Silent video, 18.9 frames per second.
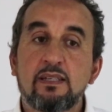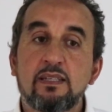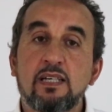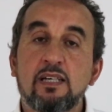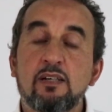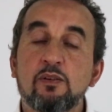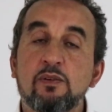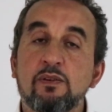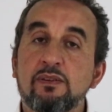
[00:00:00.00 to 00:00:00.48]

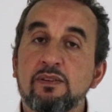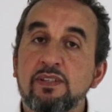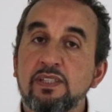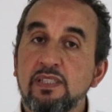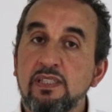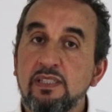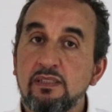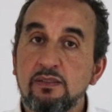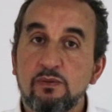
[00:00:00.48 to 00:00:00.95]
Now,
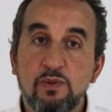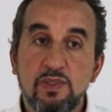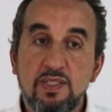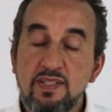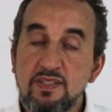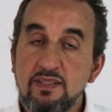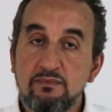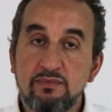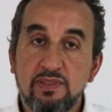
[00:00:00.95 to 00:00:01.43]
the
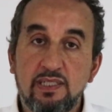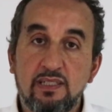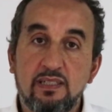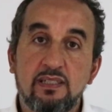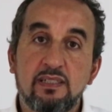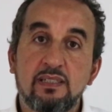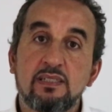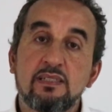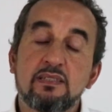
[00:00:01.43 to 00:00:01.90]
reason
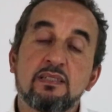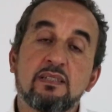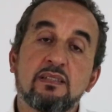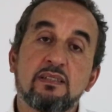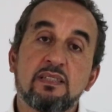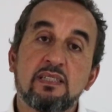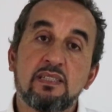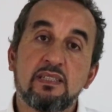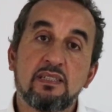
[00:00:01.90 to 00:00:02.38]
behind
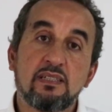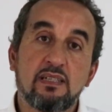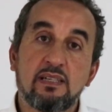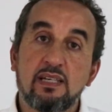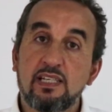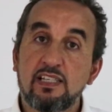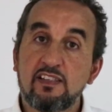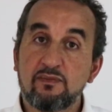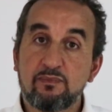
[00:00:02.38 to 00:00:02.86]
the
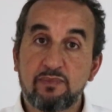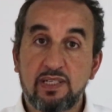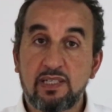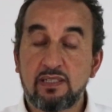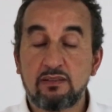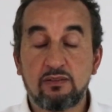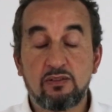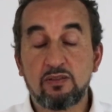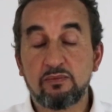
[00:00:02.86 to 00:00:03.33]

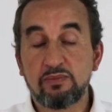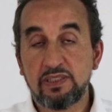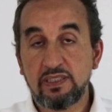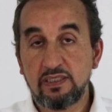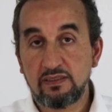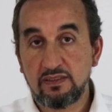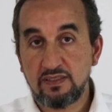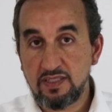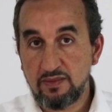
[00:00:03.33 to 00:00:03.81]
LFPAK,
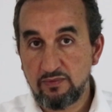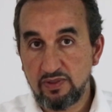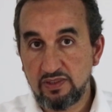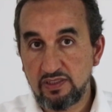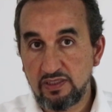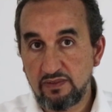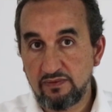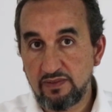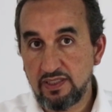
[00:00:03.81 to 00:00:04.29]
albeit a
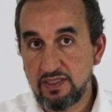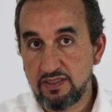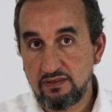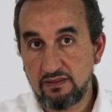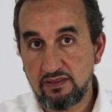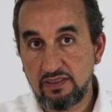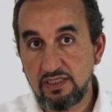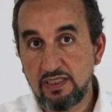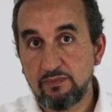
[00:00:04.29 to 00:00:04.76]
smaller device
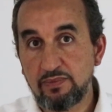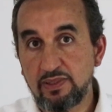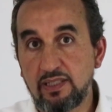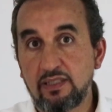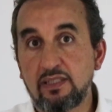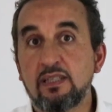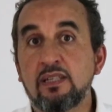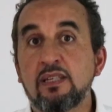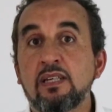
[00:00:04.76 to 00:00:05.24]
than the
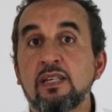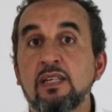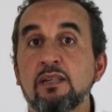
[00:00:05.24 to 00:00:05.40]
DPAK,